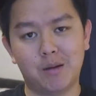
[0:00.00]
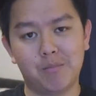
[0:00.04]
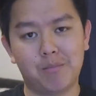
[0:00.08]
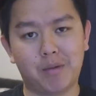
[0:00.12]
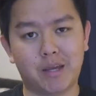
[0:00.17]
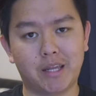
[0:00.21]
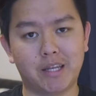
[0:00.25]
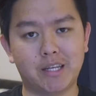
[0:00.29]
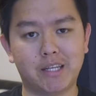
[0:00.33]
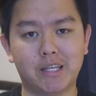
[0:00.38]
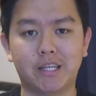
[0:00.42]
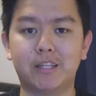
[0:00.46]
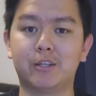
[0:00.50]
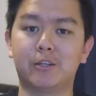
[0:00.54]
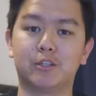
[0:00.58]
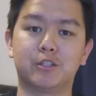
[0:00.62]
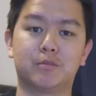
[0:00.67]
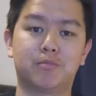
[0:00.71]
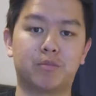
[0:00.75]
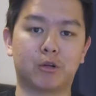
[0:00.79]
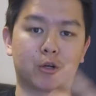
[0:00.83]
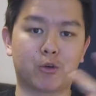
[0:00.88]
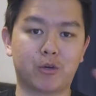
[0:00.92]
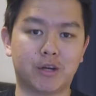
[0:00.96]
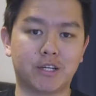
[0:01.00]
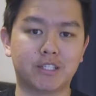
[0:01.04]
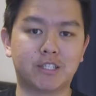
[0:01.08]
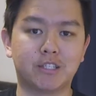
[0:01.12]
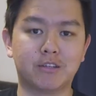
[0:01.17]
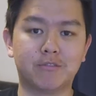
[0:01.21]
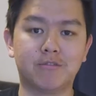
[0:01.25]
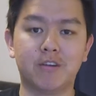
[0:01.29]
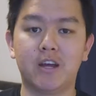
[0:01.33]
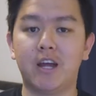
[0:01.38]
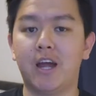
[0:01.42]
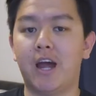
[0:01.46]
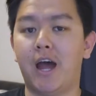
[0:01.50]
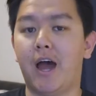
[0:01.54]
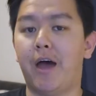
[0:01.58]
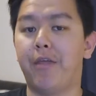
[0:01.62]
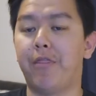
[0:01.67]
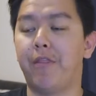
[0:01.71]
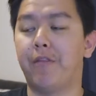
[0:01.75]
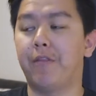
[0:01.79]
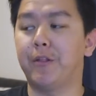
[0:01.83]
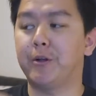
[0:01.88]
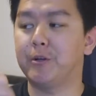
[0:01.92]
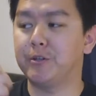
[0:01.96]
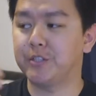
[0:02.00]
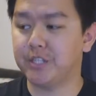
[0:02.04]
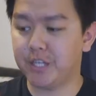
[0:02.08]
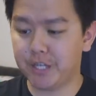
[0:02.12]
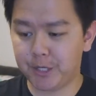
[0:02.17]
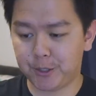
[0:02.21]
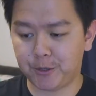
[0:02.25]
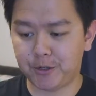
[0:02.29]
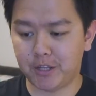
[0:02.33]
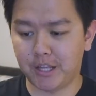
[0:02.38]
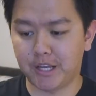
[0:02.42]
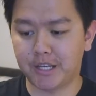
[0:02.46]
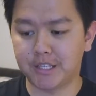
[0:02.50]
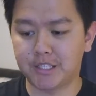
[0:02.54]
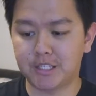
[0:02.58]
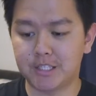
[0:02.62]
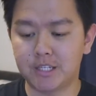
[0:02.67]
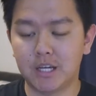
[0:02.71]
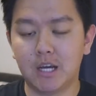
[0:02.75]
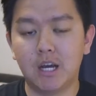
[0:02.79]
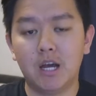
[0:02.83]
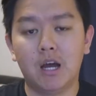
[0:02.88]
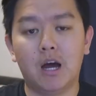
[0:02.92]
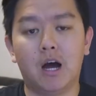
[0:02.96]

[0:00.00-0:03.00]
mainly there's progressive and then there's interlaced.